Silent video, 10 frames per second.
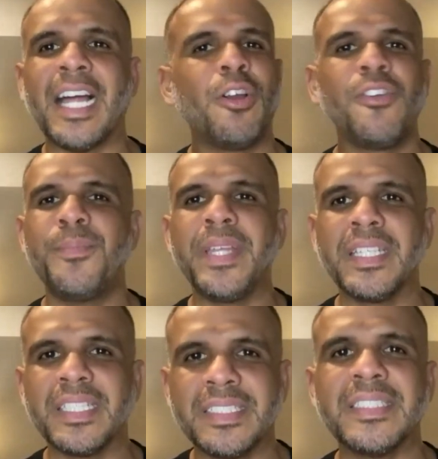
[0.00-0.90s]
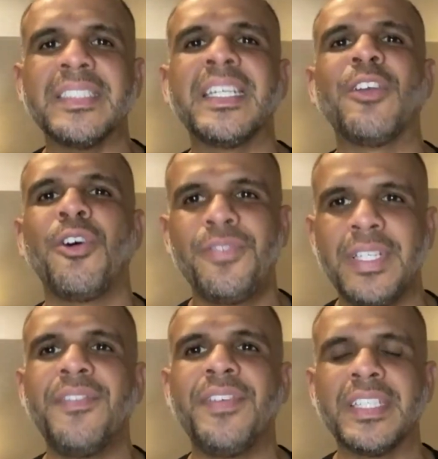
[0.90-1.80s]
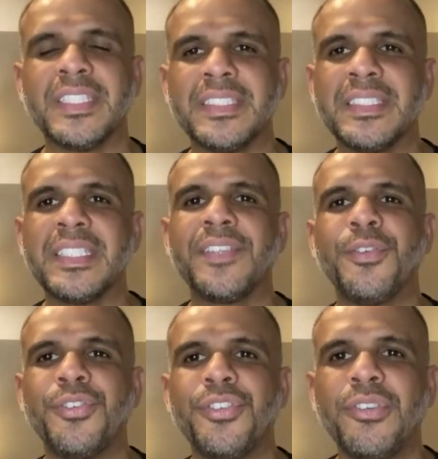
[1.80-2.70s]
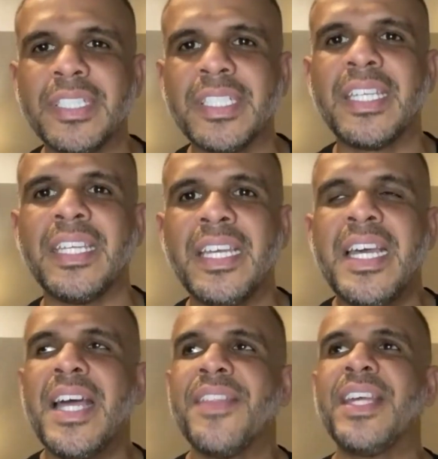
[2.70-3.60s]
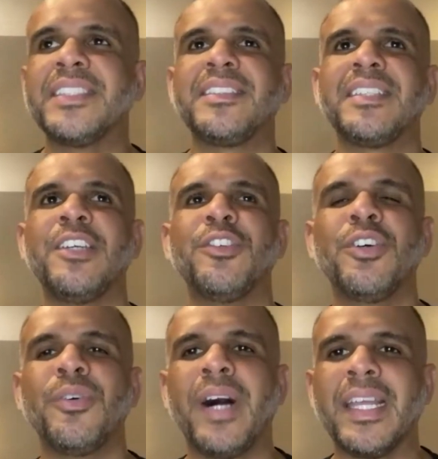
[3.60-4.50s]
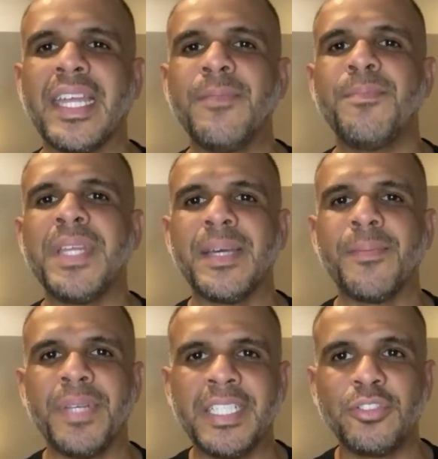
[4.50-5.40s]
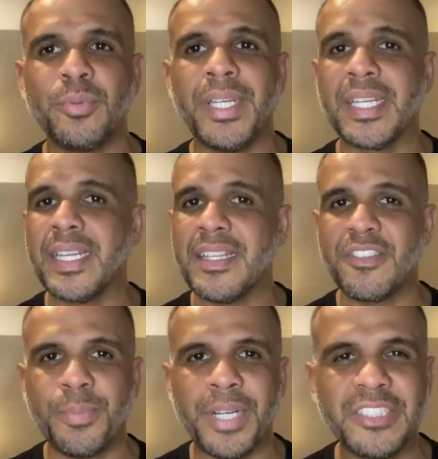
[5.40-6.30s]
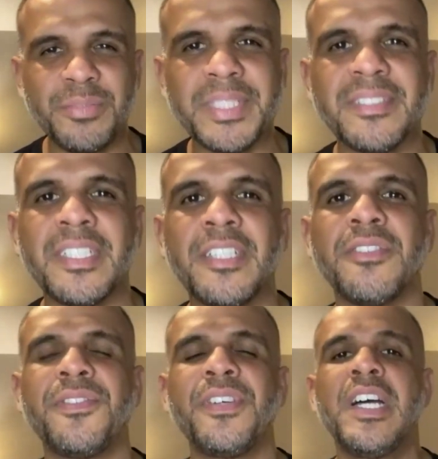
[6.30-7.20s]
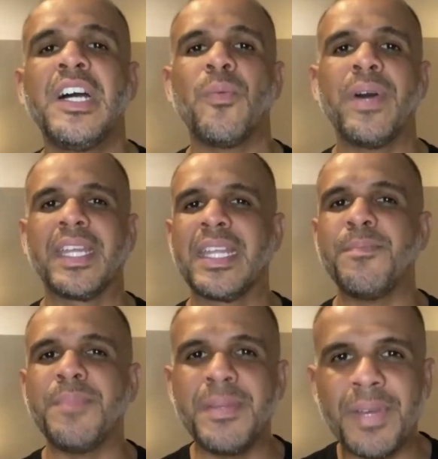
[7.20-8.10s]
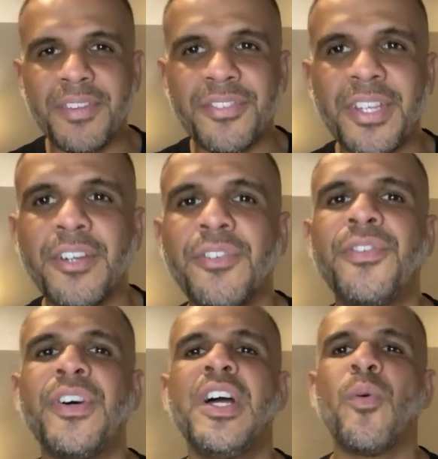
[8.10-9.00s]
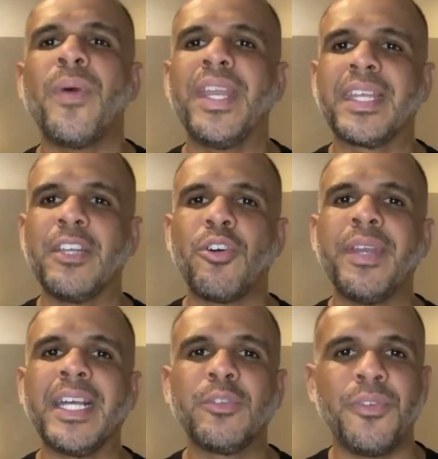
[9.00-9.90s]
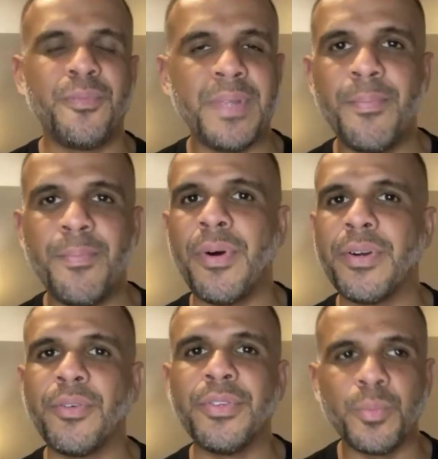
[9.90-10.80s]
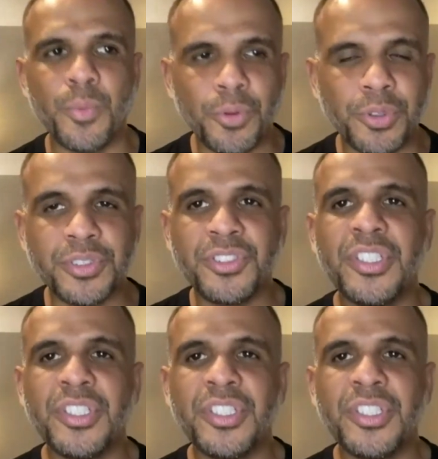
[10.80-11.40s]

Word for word: I love being in London. I love living in London. I feel so lucky that, you know, I can be in a place where I can express myself, where I can be myself, where I can connect with people around the world.